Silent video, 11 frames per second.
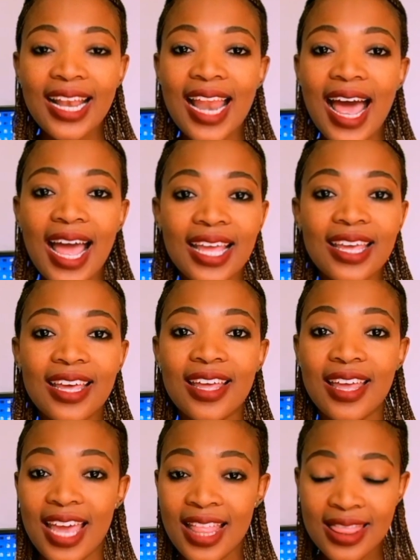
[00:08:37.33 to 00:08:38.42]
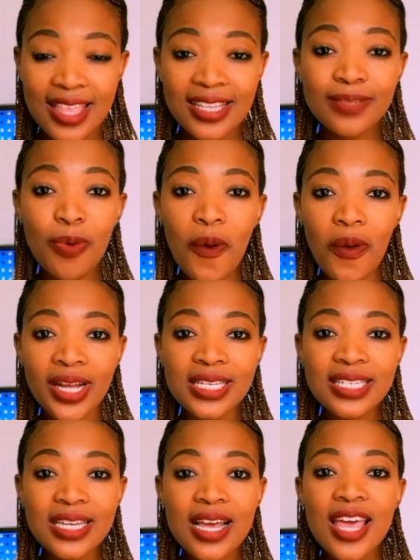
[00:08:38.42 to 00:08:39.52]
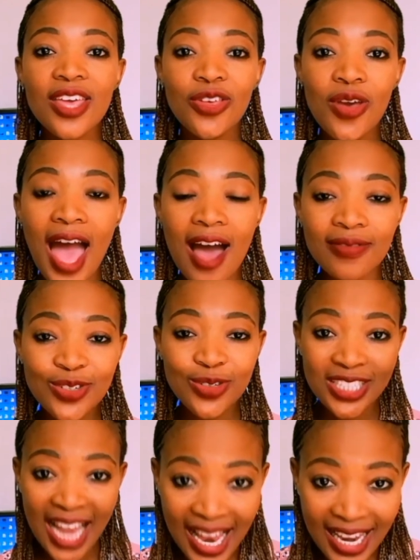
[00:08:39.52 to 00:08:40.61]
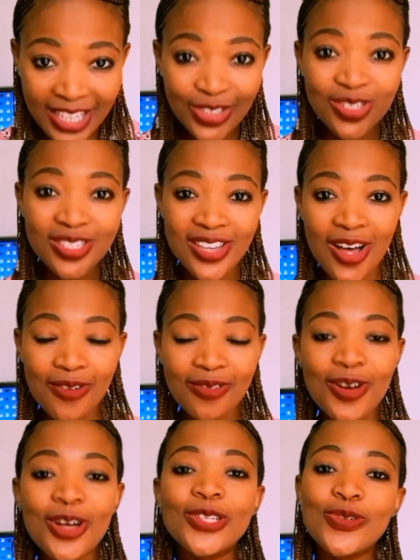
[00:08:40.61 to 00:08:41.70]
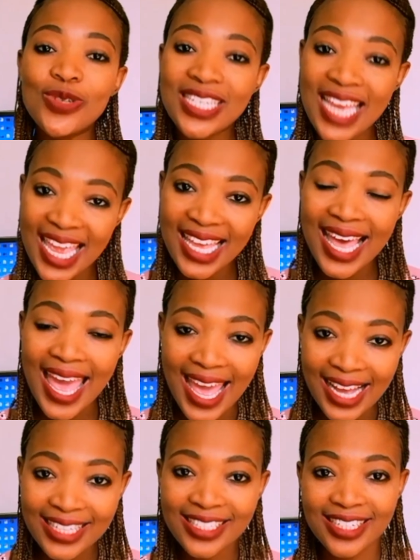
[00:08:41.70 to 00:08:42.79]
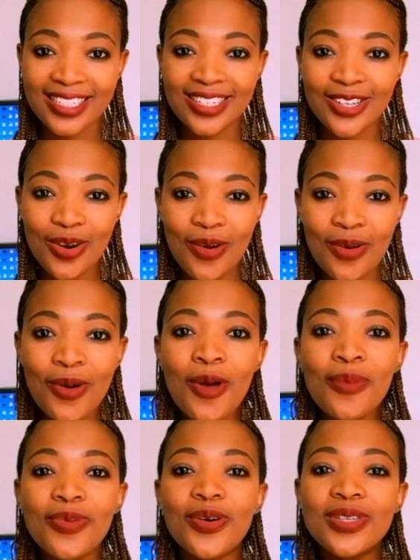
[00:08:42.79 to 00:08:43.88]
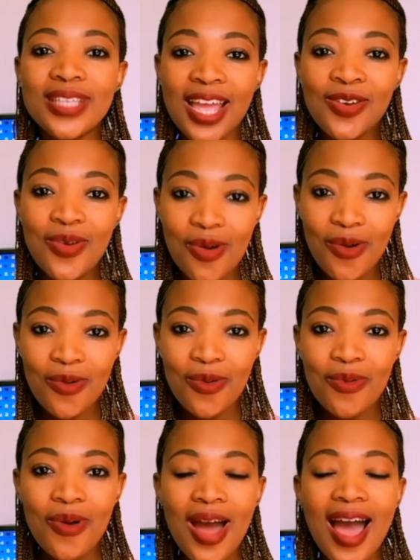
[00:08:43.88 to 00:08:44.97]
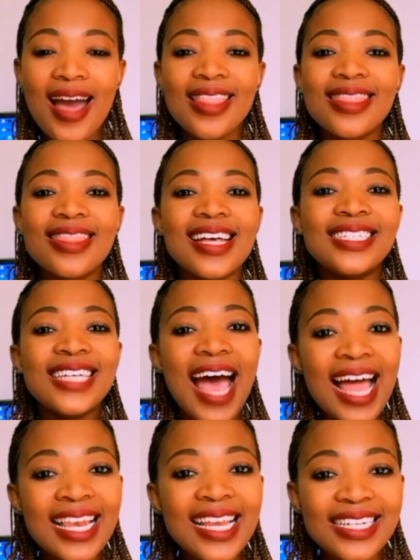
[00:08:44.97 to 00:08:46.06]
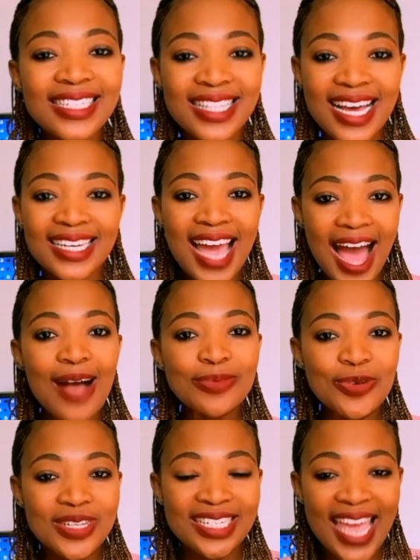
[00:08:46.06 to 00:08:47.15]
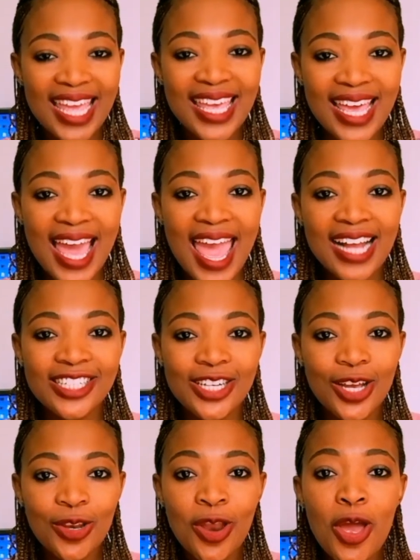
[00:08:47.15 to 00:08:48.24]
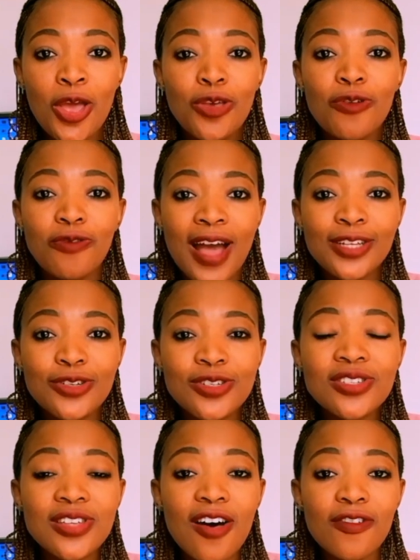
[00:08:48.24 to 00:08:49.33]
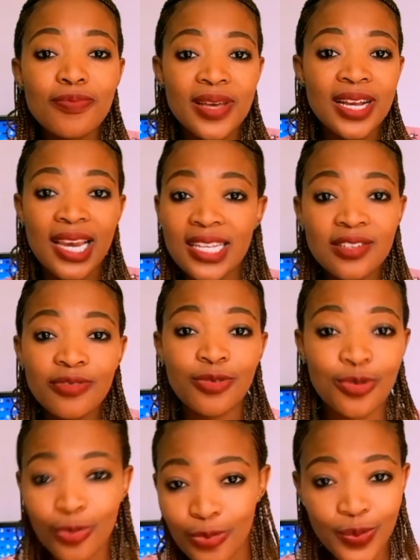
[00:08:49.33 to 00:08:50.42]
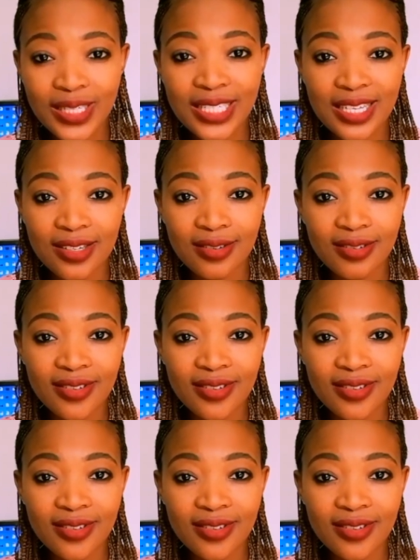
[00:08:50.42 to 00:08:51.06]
Like in this point, you have to challenge yourself to take action, you know, because I know the challenge that comes with taking action. You find yourself being lazy for no reason,